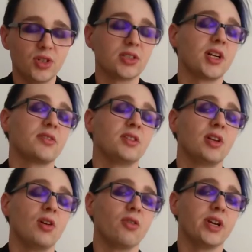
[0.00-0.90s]
Just like the
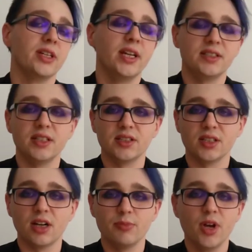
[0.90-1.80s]
DeLorean hitting
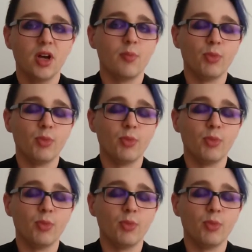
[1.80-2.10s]
time,